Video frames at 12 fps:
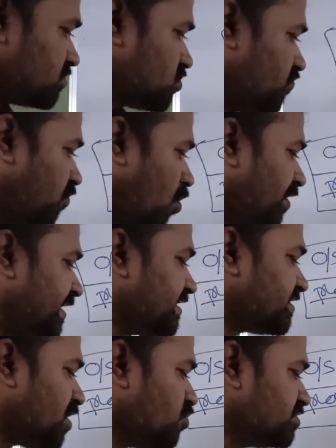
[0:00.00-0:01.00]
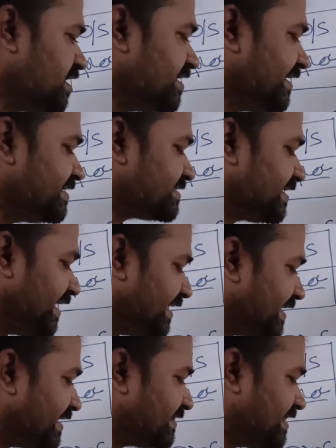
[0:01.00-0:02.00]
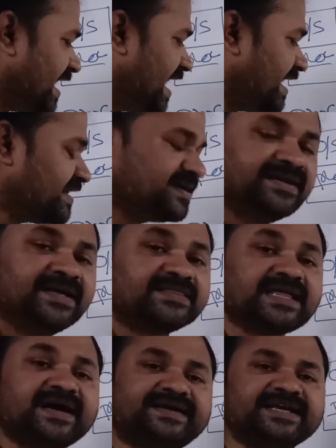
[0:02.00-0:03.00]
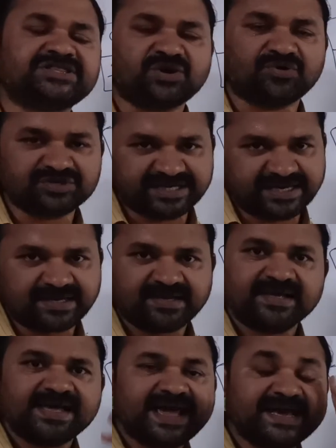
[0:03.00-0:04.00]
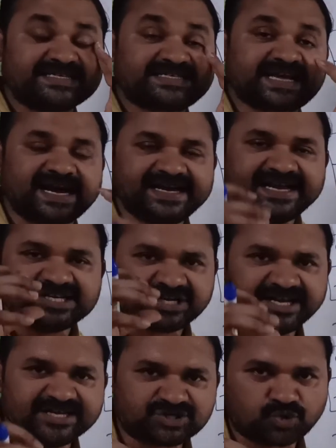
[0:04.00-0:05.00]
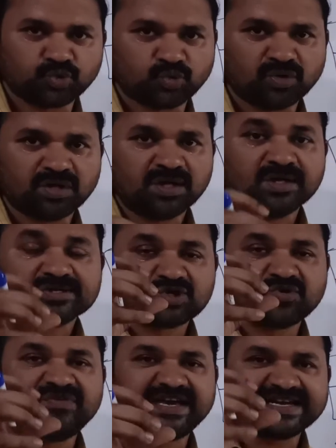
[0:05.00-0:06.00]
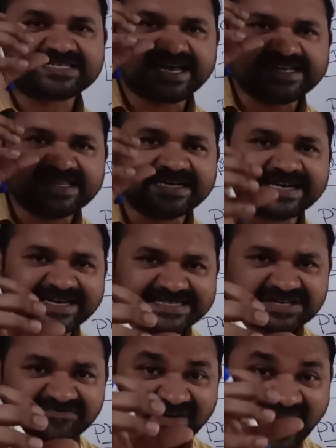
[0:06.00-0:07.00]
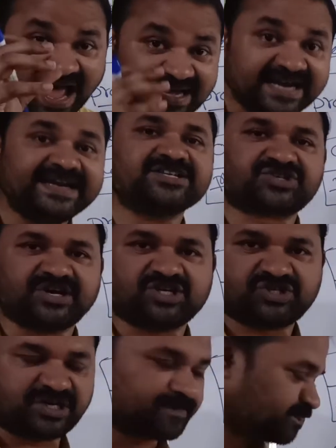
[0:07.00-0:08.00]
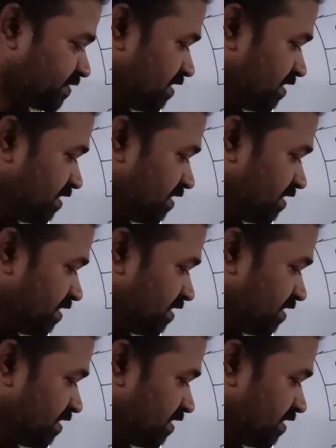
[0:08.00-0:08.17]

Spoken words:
So 40,000 is greater than 30,000. Yes, condition is true. So we can say that it is a valid instruction.